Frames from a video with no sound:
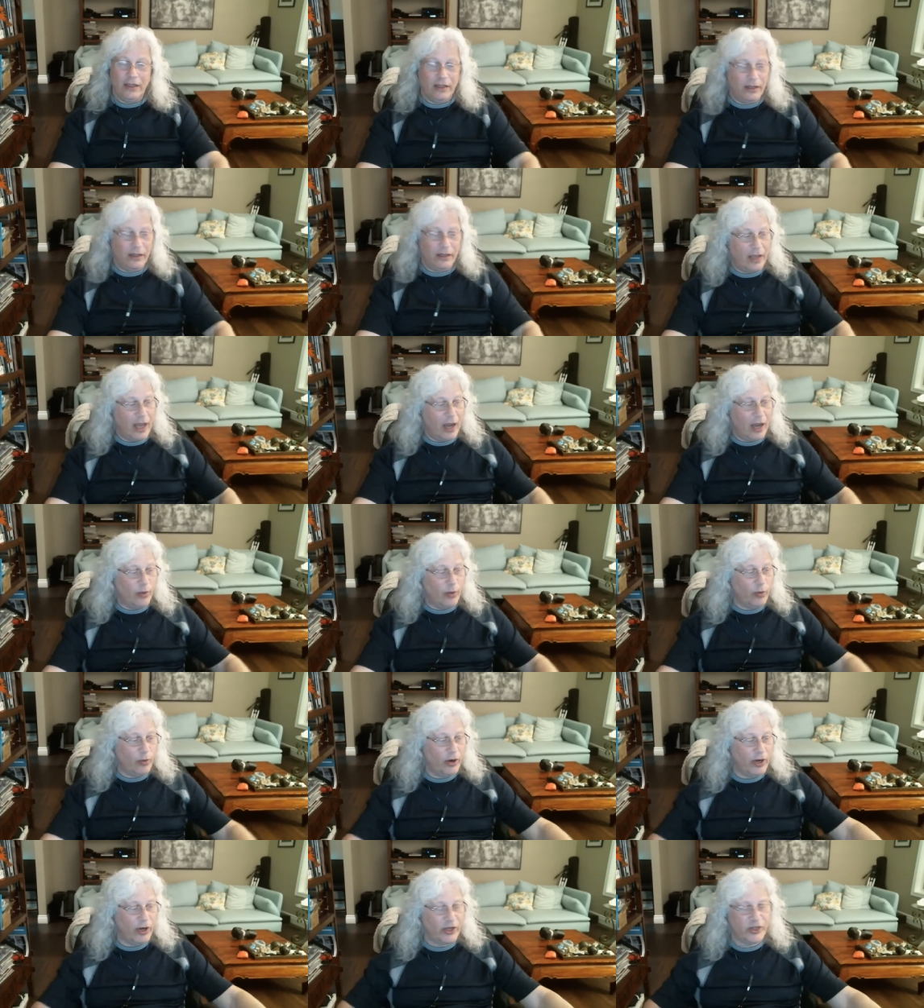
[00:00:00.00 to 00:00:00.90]
Yeah,
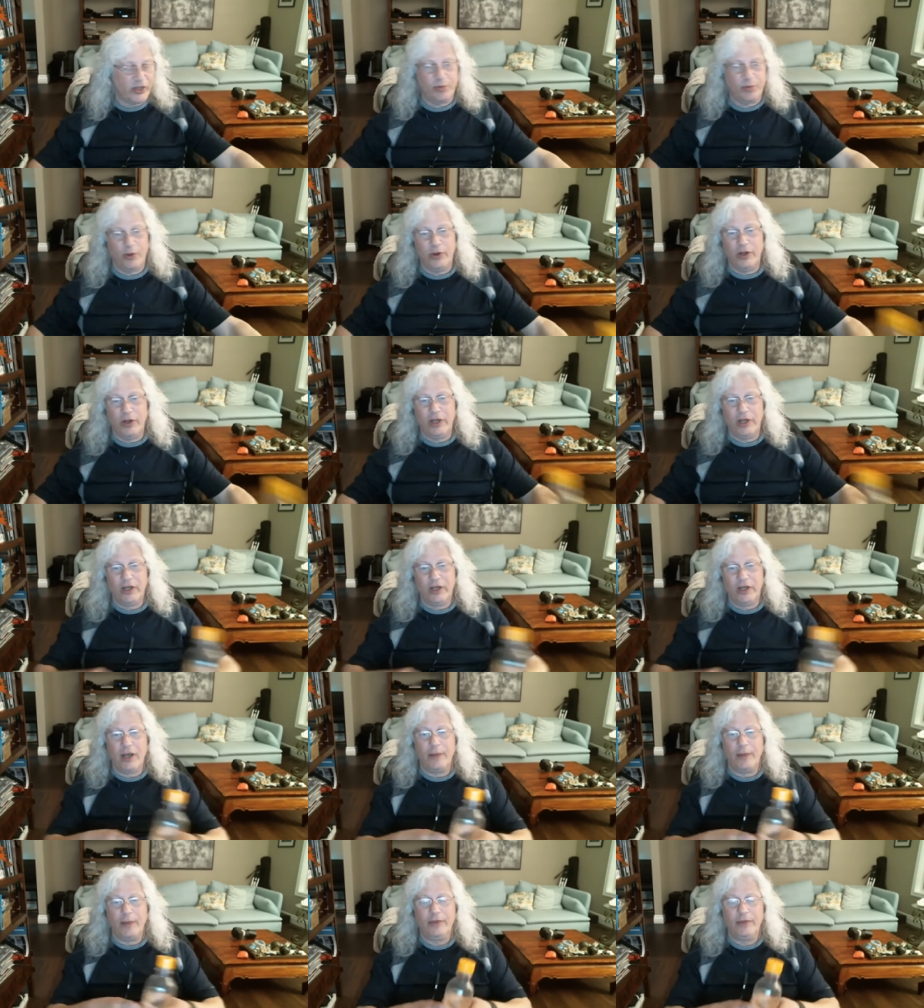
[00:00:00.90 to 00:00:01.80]
we're exploring a
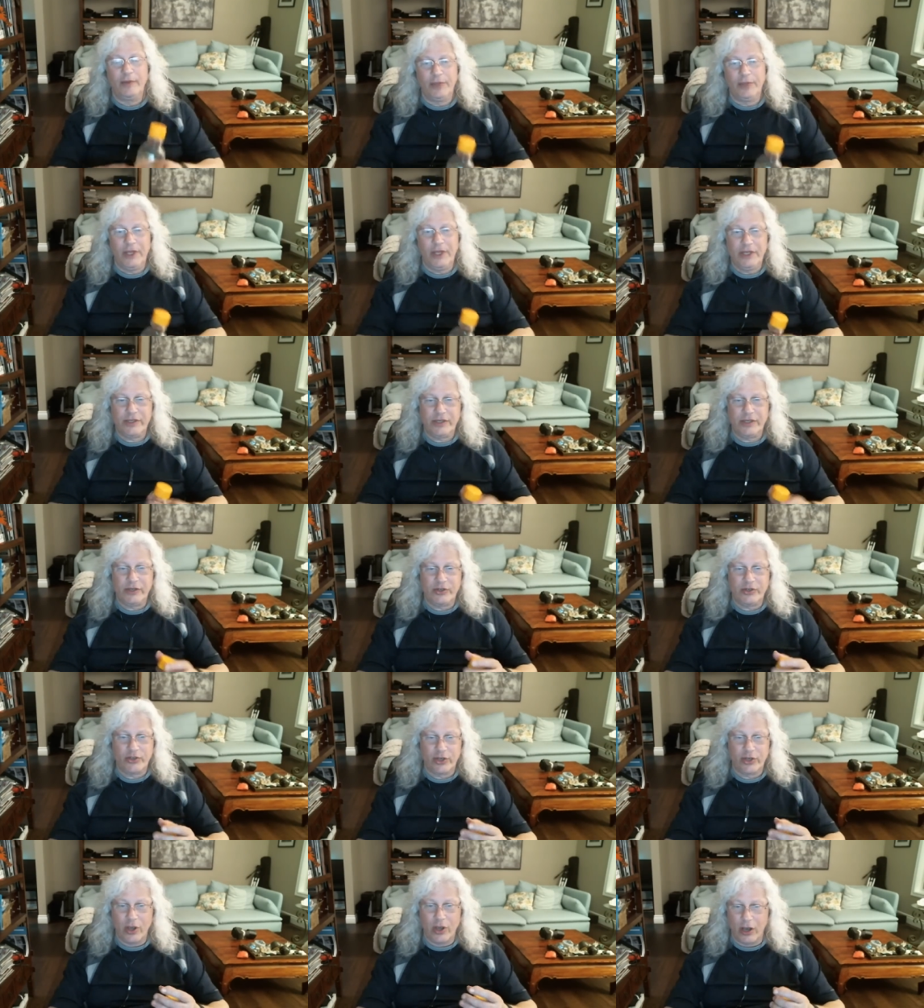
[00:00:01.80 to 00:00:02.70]
couple of places.
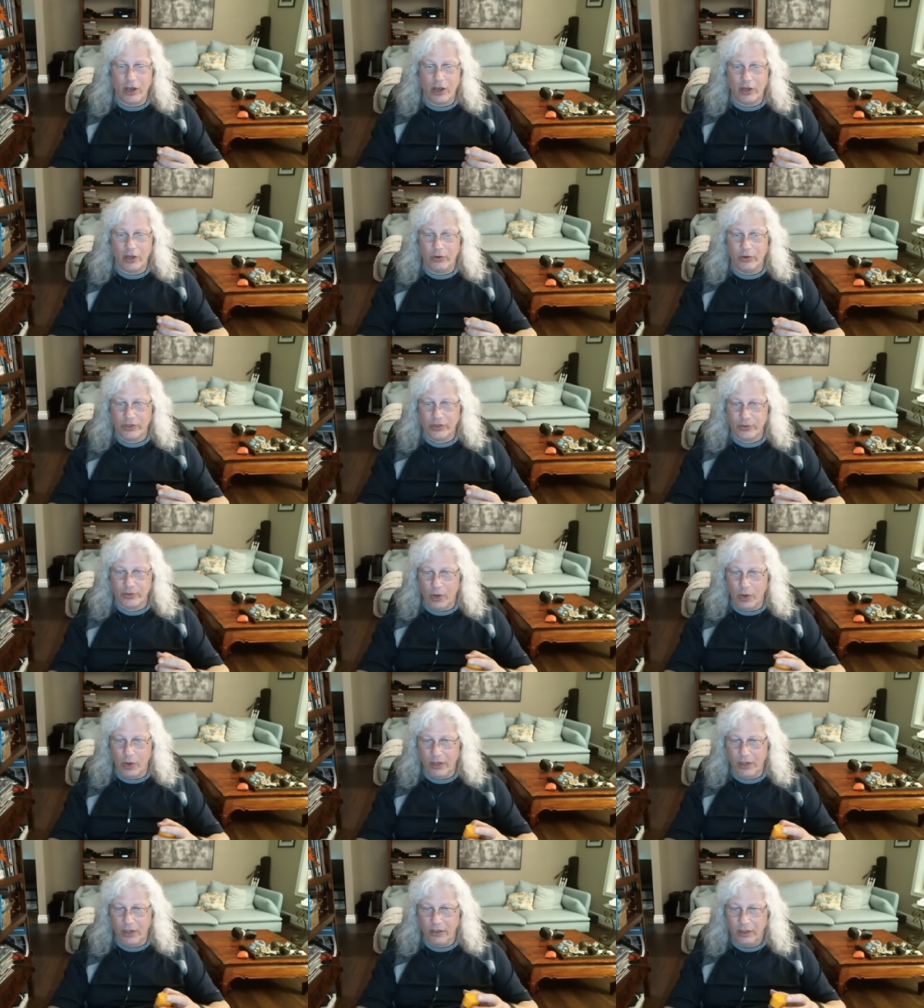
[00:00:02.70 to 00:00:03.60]
Chicago is
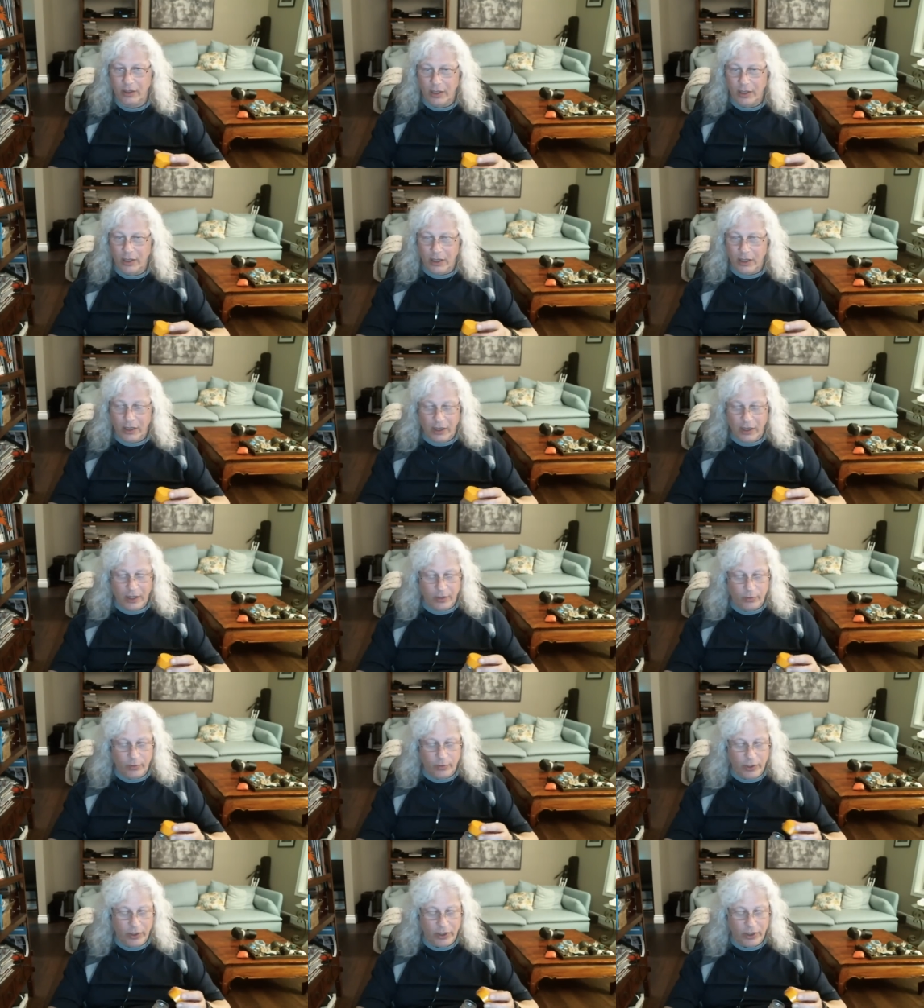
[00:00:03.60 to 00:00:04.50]
one, and
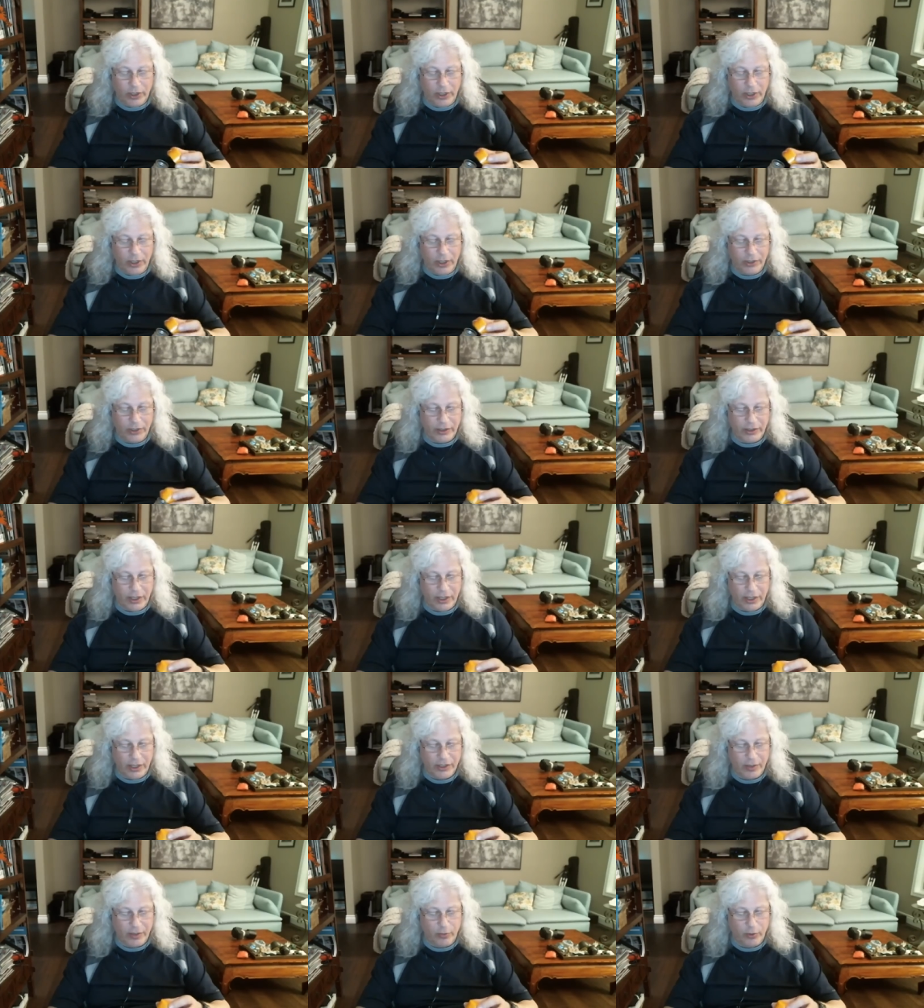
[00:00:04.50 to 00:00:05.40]
we're looking at uh,
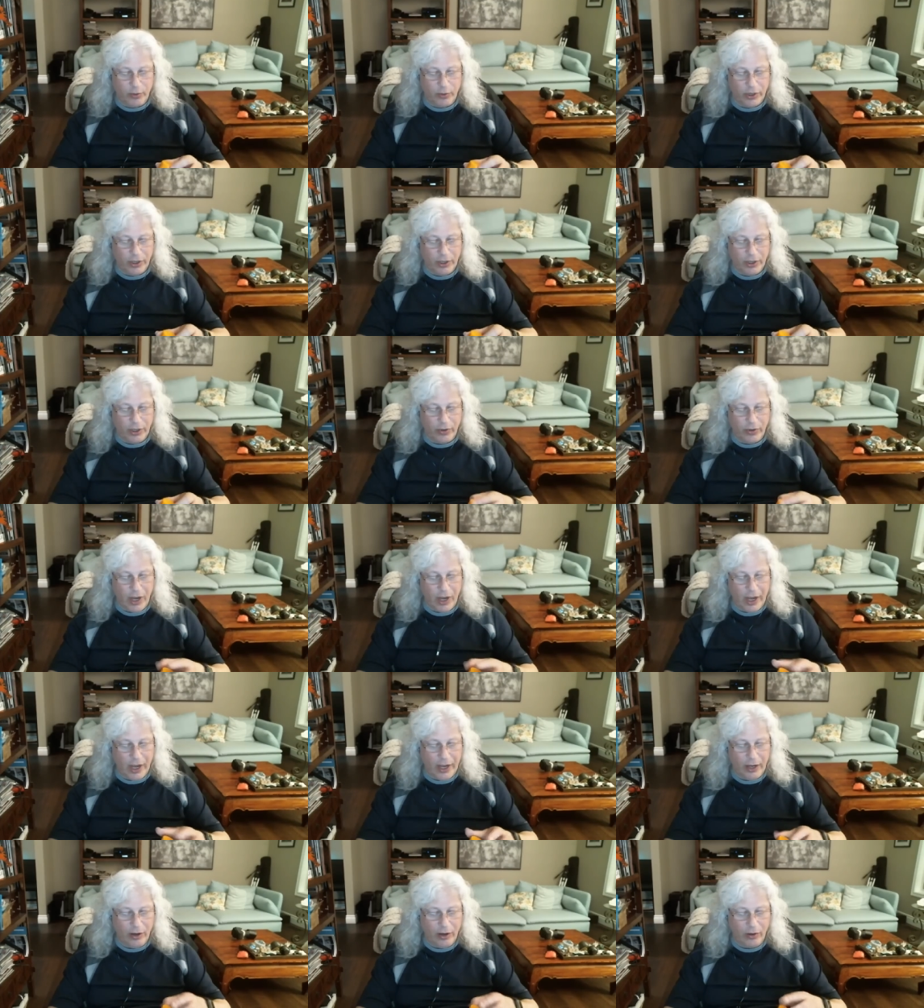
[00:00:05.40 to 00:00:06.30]
somewhere in
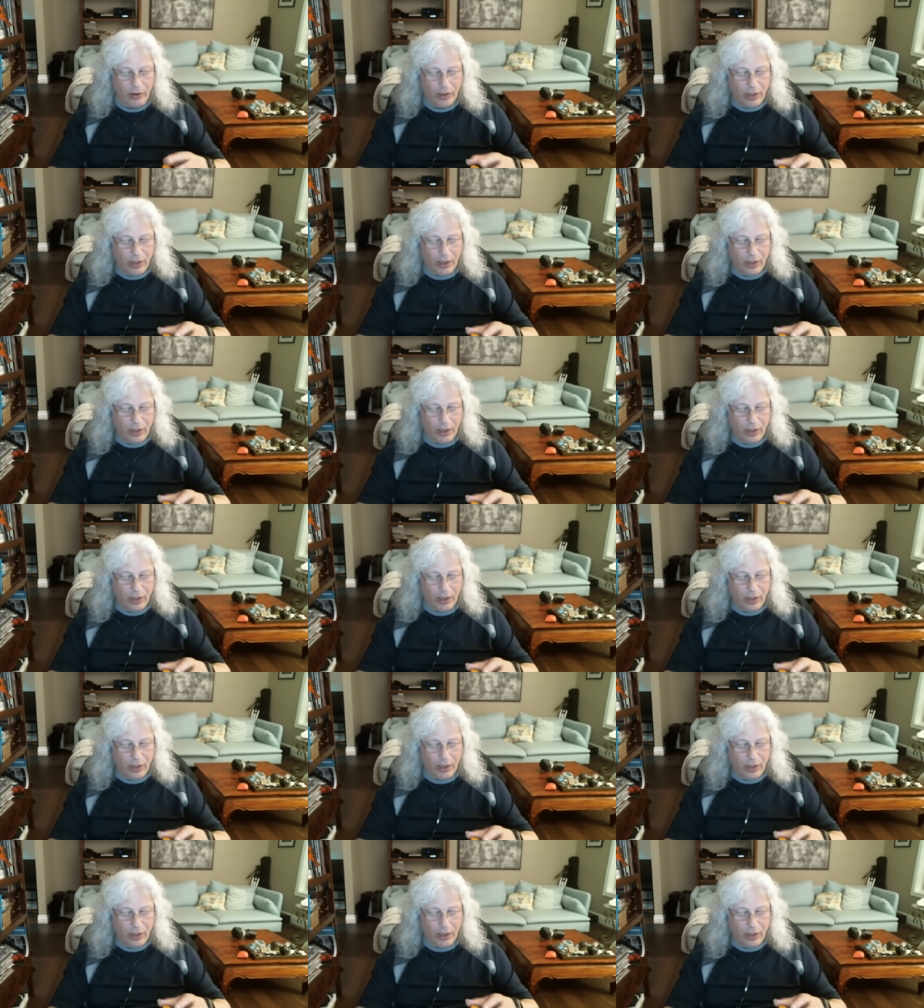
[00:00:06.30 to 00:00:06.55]
Ohio.